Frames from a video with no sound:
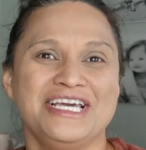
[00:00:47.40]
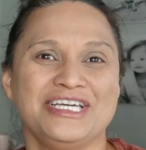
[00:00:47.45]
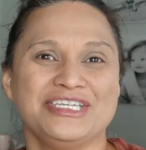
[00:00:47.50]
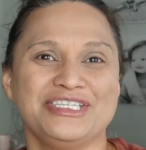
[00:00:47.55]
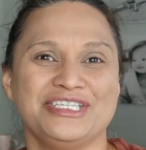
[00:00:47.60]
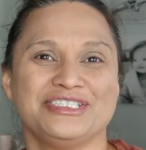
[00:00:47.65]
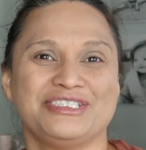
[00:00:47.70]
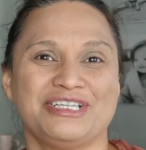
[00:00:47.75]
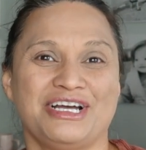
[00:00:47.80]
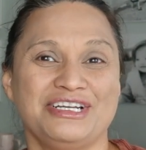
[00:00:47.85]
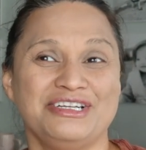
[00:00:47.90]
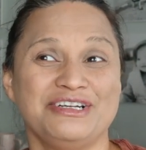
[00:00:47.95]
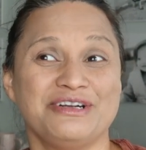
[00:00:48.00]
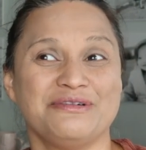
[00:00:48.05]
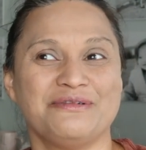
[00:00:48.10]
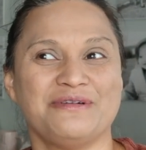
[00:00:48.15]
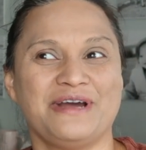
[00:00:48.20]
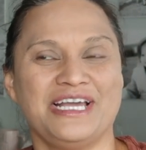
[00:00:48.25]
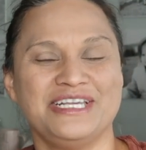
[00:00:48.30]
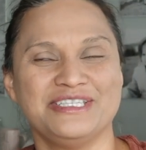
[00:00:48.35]
she's on
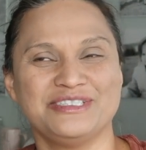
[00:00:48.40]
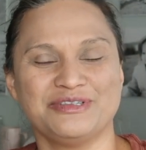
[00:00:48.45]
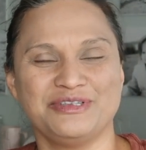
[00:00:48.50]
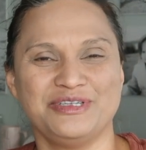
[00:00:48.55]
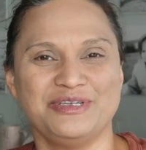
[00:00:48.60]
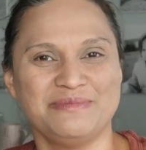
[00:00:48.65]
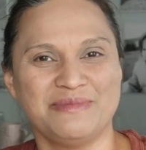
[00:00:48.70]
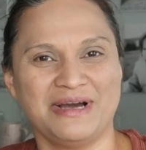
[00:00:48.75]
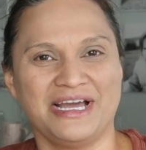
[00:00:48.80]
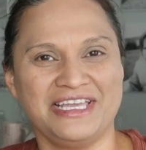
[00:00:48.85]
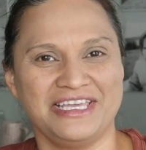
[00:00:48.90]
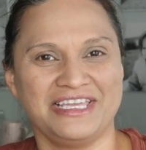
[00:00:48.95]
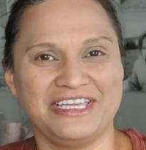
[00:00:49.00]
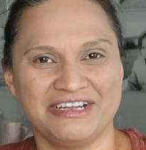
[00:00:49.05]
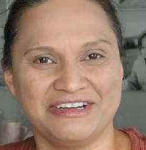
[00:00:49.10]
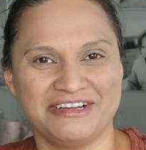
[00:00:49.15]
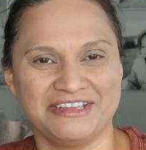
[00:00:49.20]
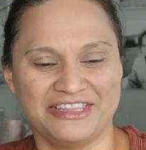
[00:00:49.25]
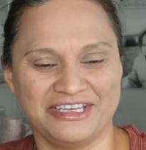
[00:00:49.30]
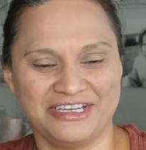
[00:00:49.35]
her way, so you might
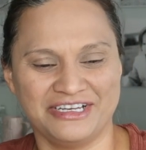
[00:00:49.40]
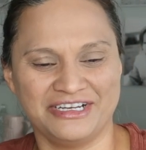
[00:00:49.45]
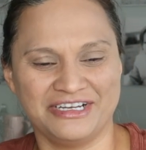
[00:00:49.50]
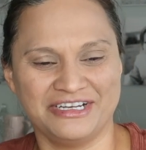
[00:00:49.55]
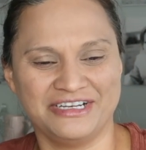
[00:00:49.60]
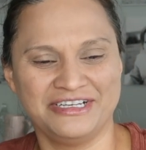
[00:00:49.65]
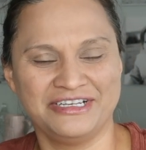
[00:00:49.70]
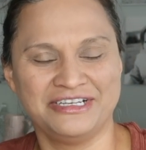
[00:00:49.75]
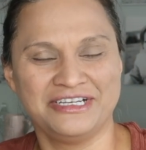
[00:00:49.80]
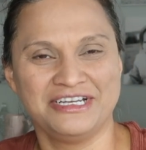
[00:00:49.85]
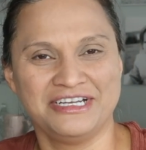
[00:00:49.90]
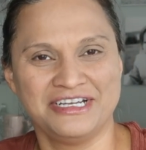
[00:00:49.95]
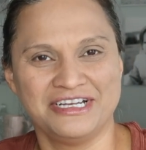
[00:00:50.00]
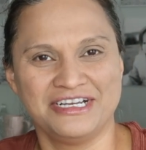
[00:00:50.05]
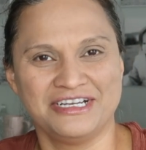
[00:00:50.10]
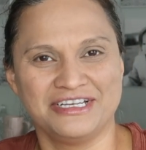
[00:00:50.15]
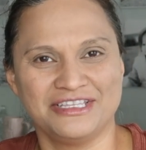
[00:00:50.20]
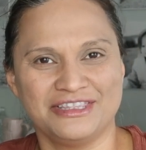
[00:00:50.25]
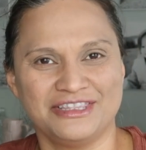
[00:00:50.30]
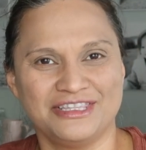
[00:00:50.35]
hear the,
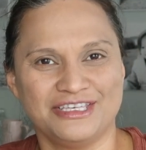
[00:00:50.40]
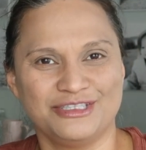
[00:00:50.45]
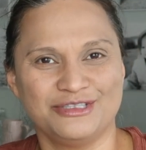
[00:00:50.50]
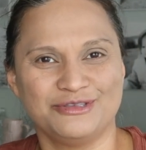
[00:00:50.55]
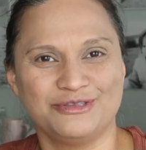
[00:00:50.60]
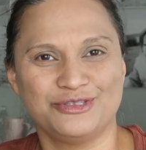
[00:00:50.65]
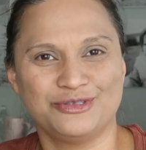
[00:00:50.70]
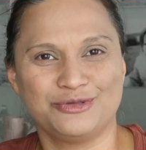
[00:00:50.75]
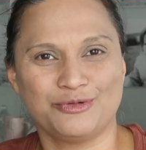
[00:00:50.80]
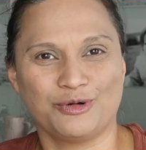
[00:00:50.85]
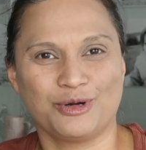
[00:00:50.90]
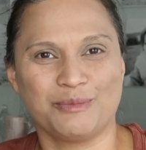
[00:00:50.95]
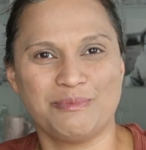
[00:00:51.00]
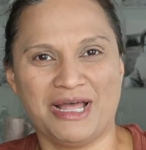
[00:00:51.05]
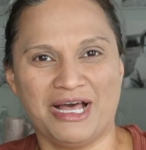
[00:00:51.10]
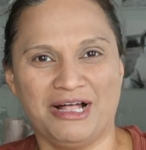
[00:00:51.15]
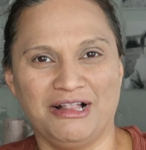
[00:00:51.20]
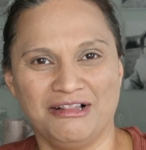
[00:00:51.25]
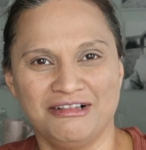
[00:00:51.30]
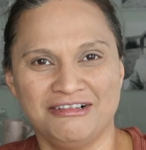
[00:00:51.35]
the
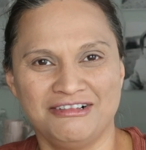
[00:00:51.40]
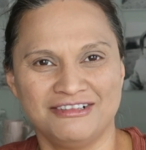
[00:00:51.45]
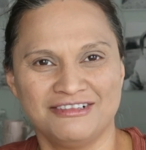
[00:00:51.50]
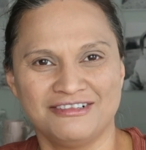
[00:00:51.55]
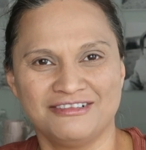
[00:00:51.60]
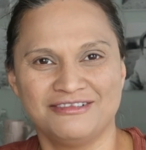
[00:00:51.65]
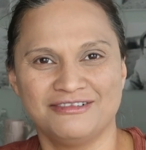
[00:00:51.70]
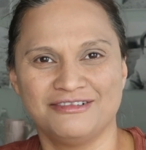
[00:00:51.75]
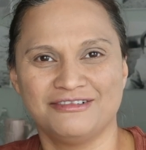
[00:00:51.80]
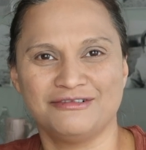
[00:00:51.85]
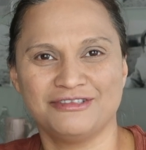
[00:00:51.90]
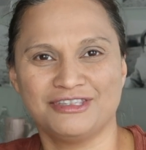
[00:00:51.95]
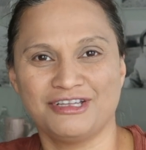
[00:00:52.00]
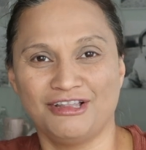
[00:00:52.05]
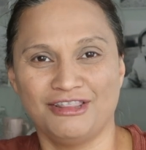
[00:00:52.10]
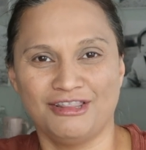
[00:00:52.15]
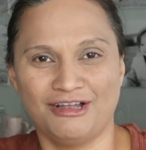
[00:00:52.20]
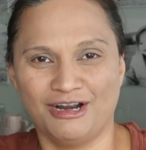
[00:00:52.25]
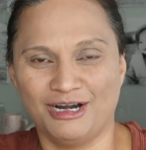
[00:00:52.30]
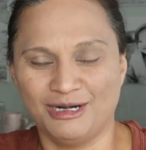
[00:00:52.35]
doorbell, the
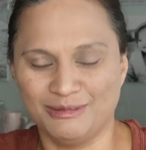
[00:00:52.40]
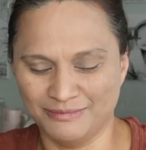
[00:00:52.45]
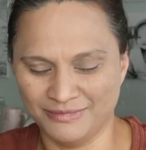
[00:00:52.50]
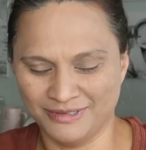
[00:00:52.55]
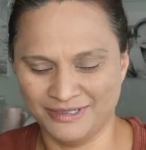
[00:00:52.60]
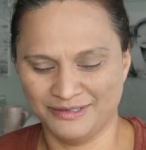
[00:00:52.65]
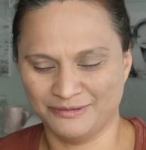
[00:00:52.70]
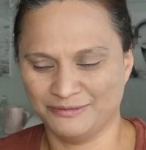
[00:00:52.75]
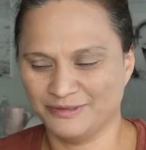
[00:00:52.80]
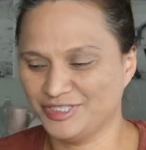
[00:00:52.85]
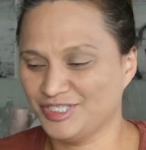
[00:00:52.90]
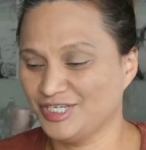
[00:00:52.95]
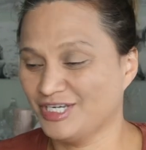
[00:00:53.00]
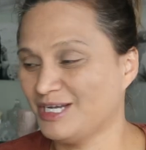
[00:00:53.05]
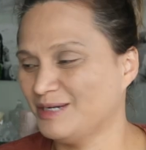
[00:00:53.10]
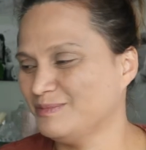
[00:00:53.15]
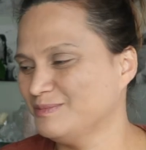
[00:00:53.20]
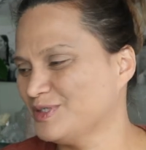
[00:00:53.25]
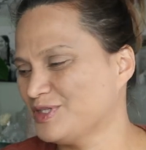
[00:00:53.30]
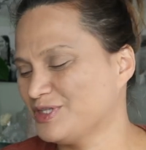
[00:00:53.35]
alarm when she
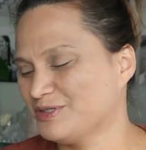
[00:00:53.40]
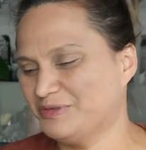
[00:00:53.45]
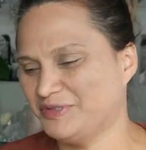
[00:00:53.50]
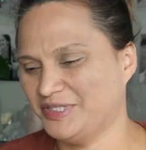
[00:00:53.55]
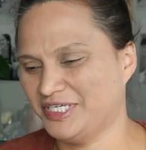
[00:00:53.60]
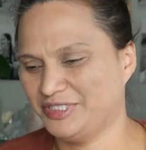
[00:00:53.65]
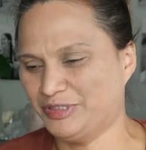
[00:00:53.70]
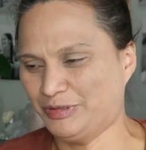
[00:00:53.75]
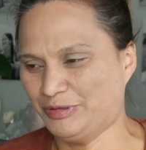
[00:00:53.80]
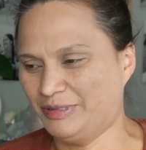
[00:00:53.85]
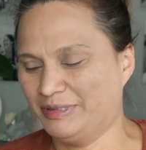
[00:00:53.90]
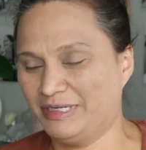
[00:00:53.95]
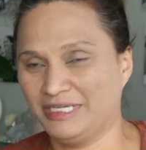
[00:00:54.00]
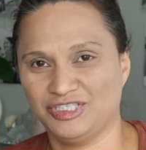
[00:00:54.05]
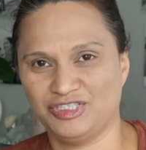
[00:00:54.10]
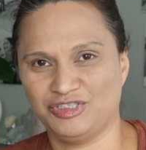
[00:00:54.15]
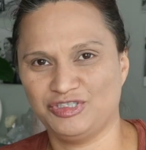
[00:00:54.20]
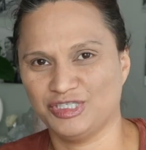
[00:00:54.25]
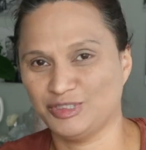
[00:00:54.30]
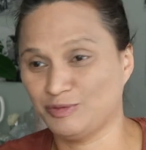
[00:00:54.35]
comes through the door because
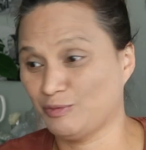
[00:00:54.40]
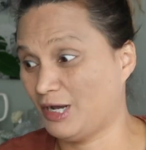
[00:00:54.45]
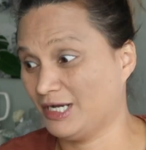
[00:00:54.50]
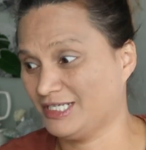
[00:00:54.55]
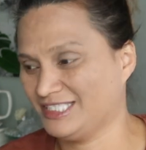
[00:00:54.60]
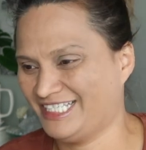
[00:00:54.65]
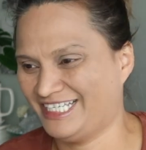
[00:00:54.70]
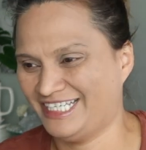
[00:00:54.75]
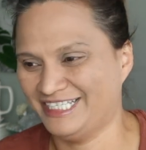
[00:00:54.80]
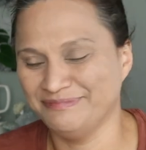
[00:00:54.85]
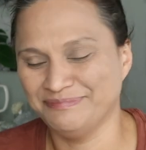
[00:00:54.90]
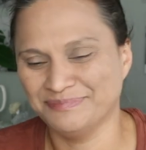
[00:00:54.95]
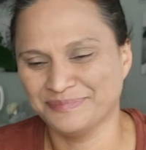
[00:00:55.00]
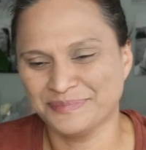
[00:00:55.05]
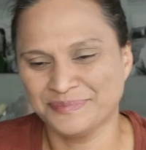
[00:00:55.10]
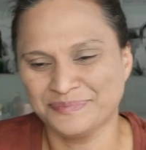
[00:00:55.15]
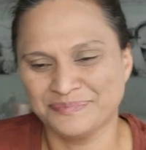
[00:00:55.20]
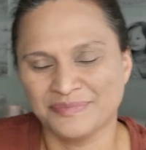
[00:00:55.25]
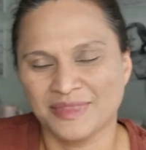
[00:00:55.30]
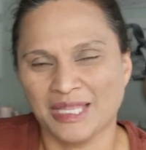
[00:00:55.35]
she just walked in.
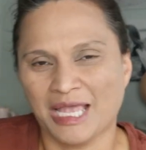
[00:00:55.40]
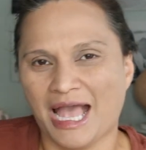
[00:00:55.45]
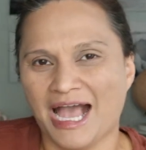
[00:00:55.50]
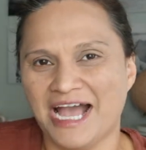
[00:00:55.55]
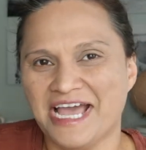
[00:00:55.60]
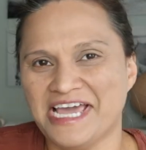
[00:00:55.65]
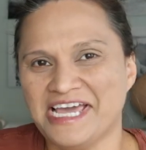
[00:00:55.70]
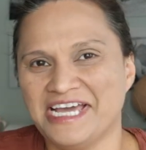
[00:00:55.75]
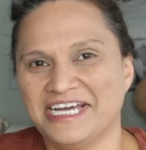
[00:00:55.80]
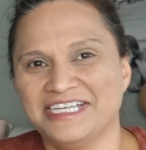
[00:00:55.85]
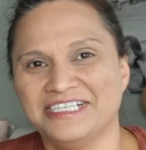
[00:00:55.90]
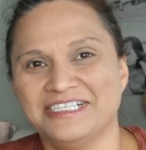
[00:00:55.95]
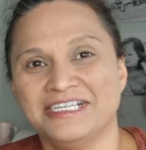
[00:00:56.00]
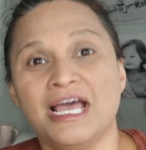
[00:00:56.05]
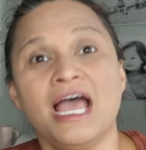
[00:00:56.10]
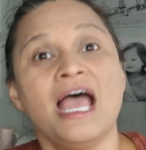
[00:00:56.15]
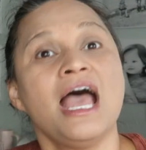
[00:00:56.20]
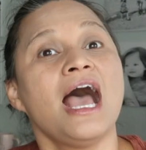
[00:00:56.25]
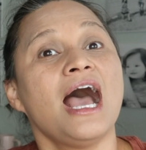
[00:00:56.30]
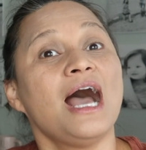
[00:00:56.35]
And
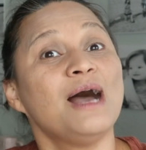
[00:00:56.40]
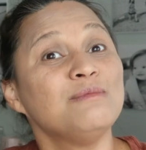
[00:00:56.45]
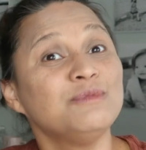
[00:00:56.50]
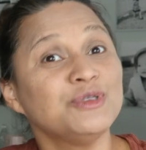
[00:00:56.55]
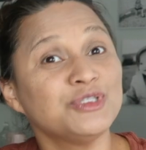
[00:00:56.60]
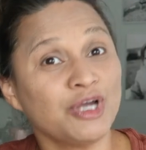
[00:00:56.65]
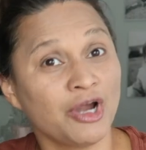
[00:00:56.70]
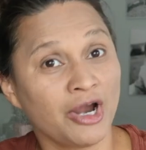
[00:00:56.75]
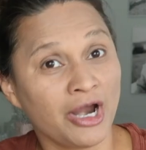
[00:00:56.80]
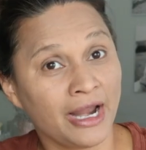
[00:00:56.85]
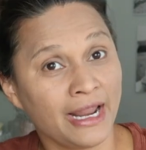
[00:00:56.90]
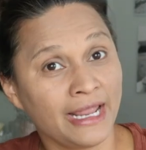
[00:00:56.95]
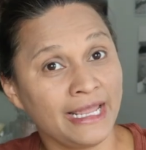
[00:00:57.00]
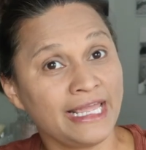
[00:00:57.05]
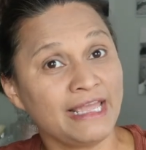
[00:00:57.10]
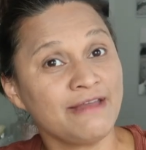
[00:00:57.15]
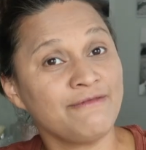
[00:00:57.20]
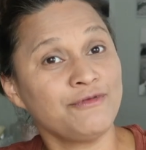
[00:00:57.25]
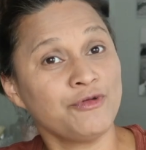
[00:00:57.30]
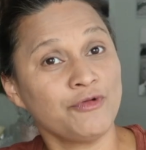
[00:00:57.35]
I'm sorry
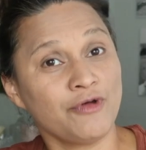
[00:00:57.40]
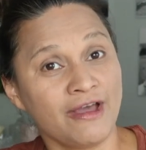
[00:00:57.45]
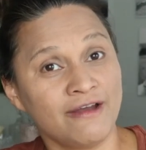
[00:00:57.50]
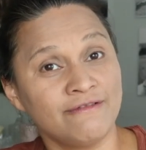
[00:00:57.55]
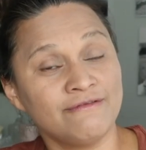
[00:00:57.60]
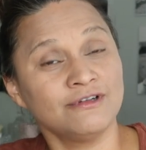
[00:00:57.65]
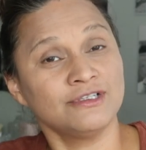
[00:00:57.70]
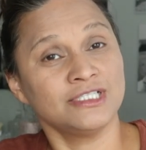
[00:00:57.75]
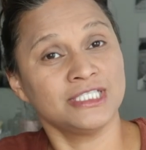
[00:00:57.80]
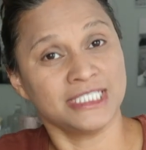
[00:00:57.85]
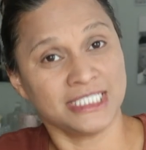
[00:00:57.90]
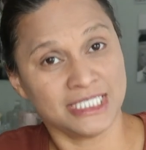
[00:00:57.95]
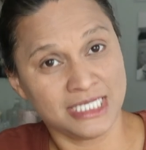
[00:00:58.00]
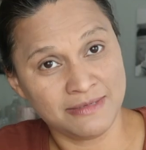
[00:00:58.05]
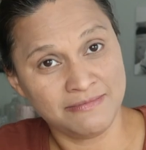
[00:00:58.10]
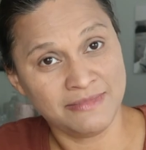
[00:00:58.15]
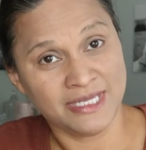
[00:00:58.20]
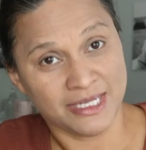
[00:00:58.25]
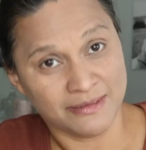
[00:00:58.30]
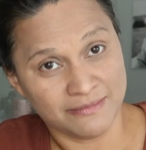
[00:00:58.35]
if you ever see
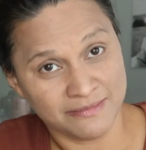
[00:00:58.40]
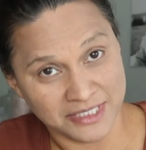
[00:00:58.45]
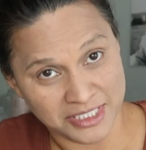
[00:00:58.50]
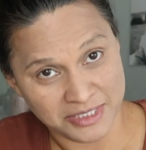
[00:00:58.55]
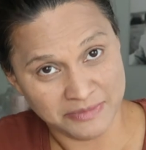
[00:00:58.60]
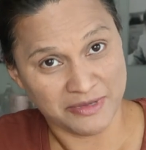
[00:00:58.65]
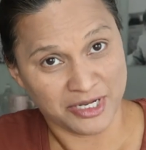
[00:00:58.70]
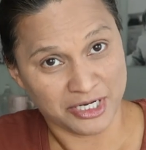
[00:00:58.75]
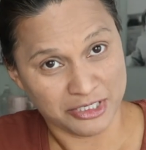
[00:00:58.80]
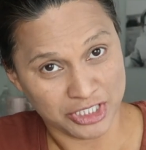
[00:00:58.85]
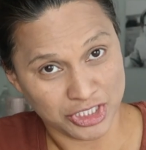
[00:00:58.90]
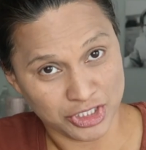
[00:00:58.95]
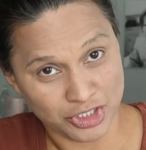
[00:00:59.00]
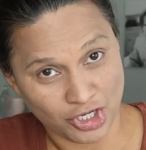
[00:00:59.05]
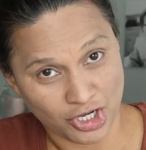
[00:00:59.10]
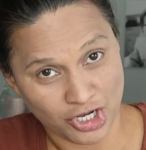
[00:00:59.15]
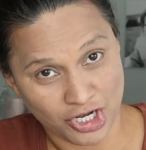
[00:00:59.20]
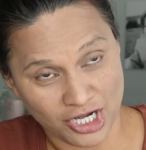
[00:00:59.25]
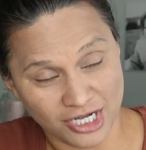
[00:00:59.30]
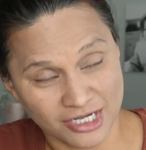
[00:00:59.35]
me and Miss Mary
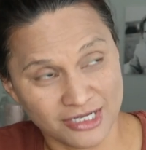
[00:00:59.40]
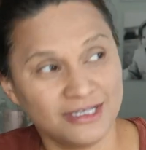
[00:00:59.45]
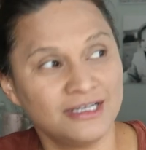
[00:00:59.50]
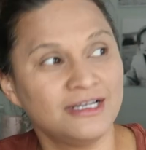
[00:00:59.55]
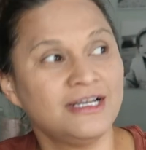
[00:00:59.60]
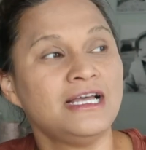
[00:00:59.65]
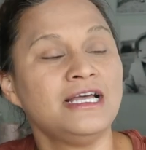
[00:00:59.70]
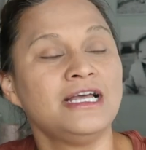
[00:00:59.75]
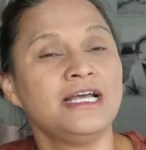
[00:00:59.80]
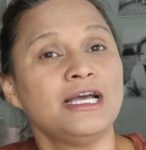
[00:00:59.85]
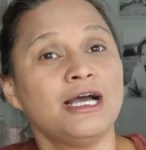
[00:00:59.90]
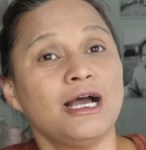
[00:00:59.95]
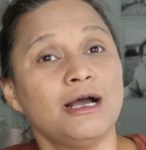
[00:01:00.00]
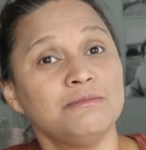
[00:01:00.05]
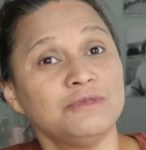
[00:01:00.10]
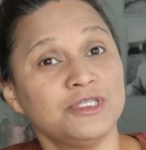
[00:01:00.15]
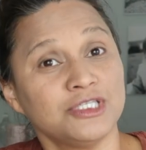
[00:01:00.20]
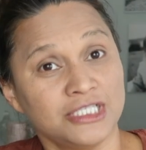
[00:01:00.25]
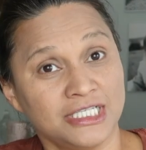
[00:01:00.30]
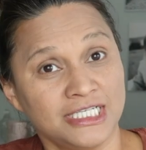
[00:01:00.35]
talk.
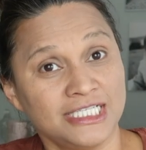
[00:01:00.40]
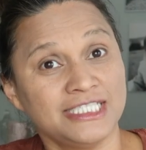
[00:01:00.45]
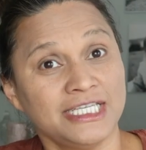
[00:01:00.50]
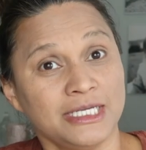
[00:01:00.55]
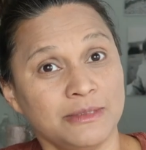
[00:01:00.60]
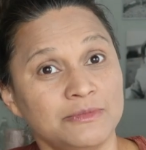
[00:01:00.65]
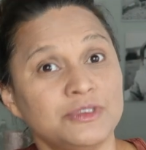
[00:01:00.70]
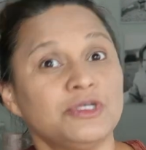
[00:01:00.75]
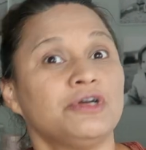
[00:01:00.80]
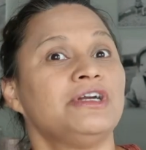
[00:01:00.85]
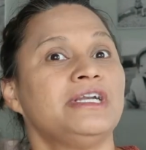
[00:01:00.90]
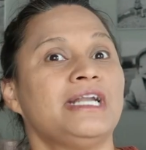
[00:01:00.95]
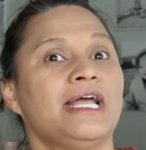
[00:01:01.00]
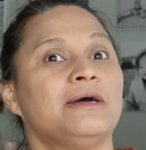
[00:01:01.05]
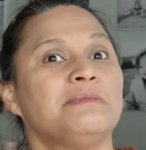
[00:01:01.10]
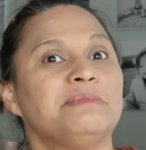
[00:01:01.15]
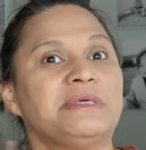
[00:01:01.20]
I'm just gonna say I'm sorry now